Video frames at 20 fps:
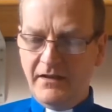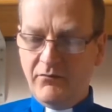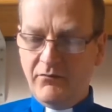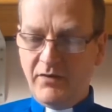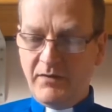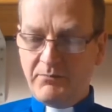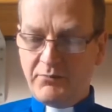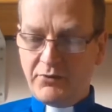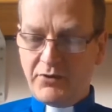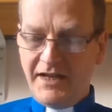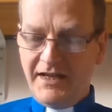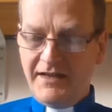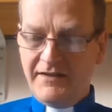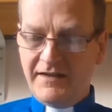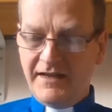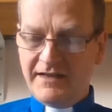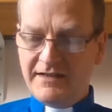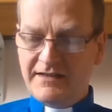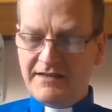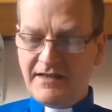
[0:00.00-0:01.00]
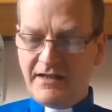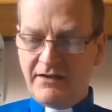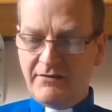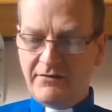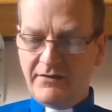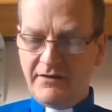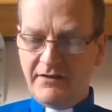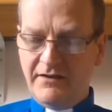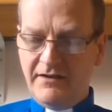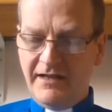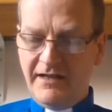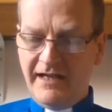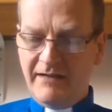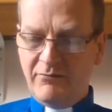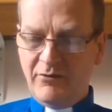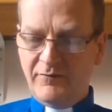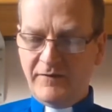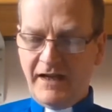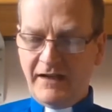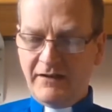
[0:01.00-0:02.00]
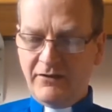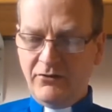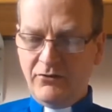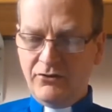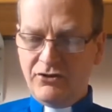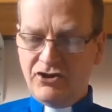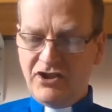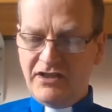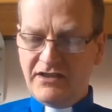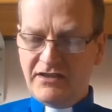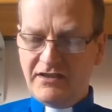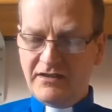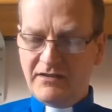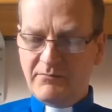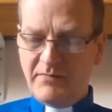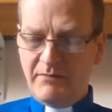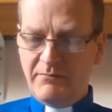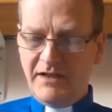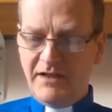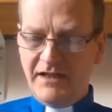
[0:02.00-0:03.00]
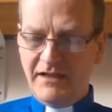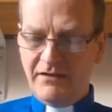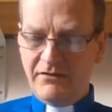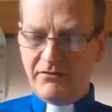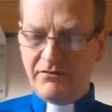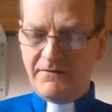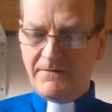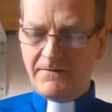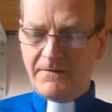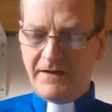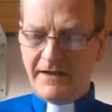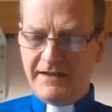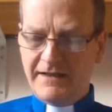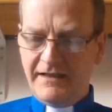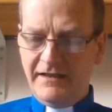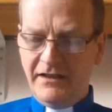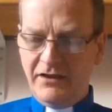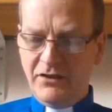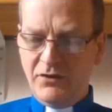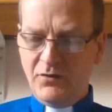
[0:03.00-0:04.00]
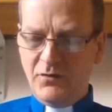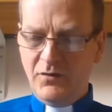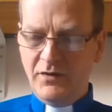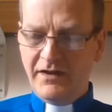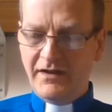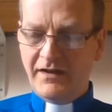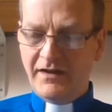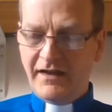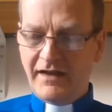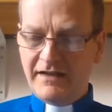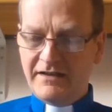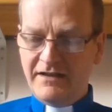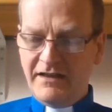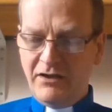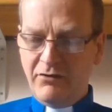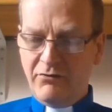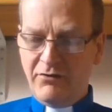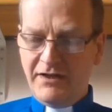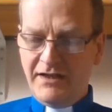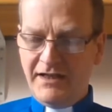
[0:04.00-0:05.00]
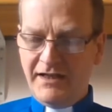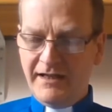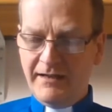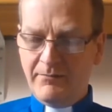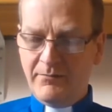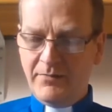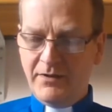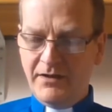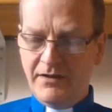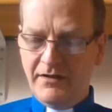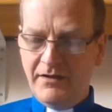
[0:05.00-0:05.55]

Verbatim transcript: We pray this so that the name of our Lord Jesus may be glorified in you and you in him,